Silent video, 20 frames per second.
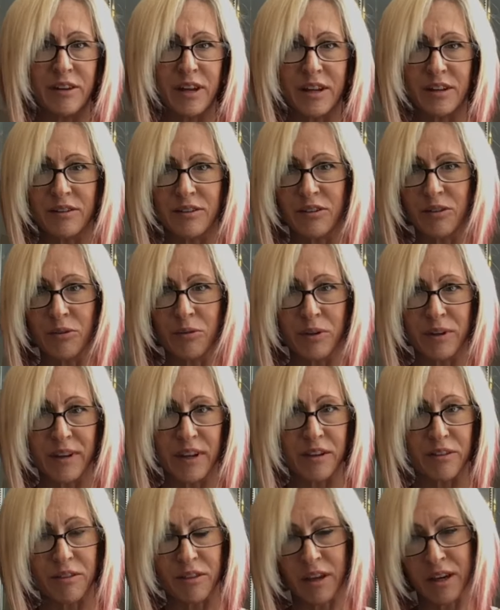and doing
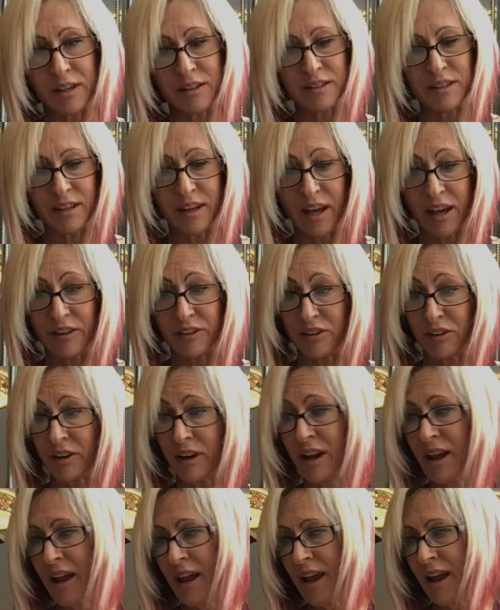their thing together.
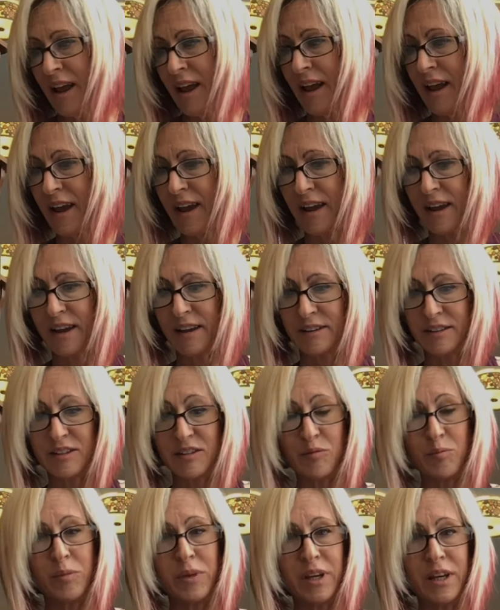And
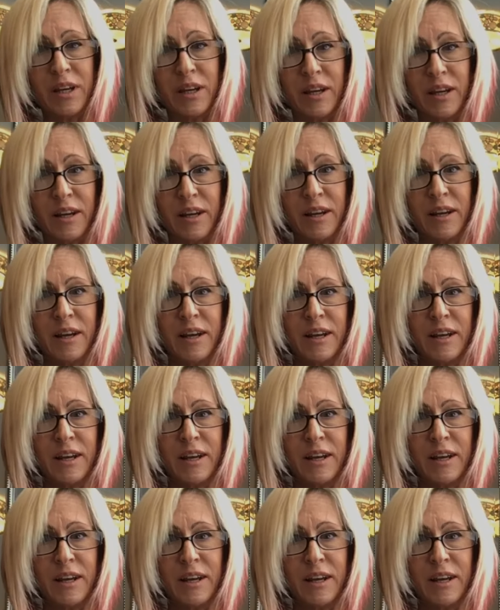to me,